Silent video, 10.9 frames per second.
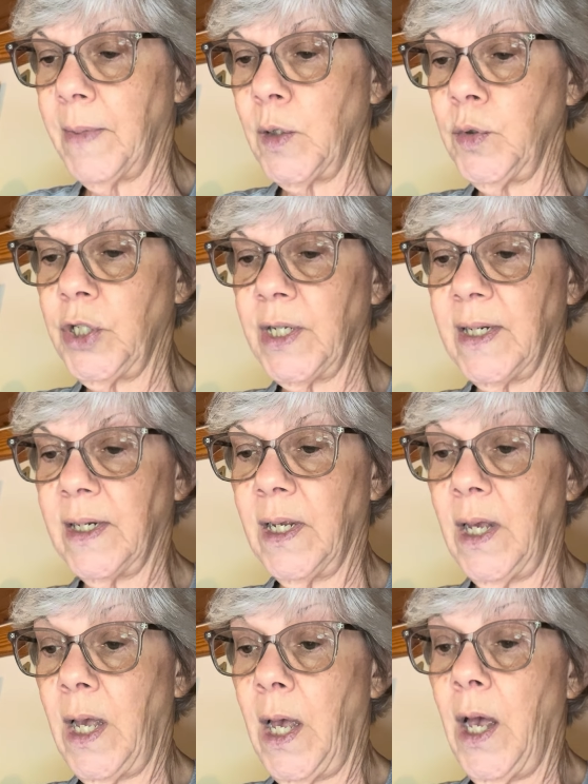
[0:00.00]
motion.
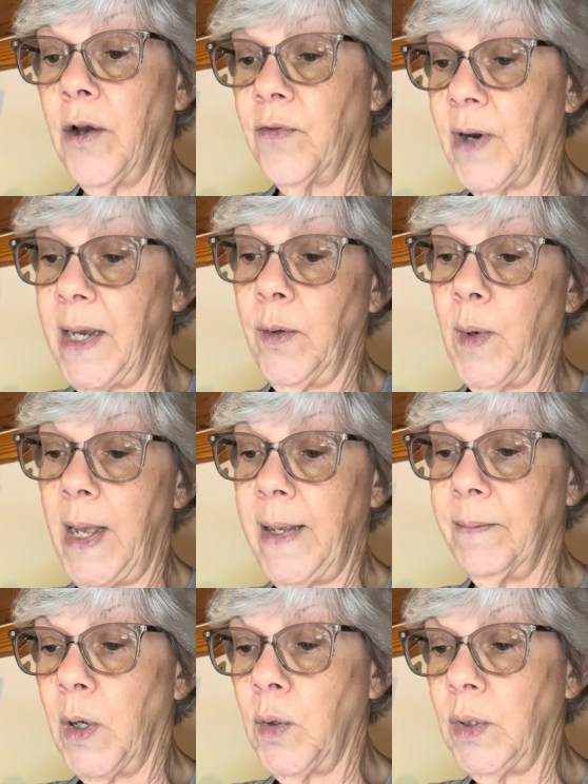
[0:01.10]
Right away
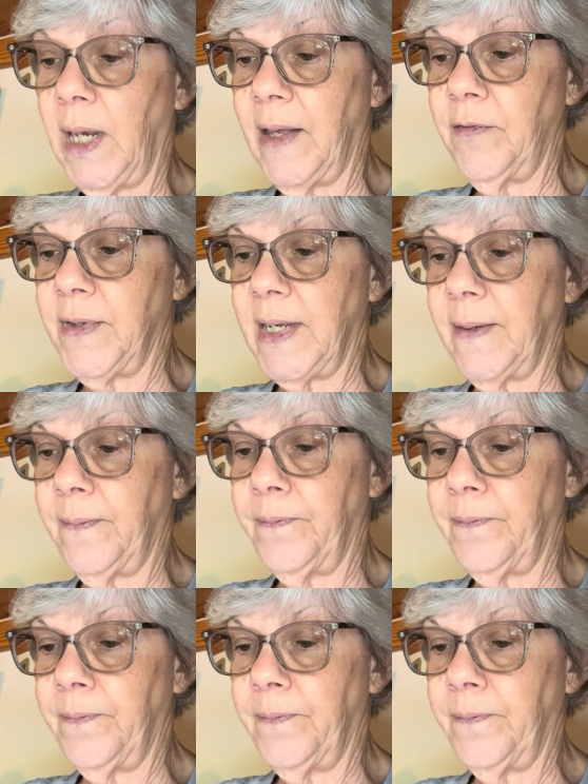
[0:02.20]
Mole loved it.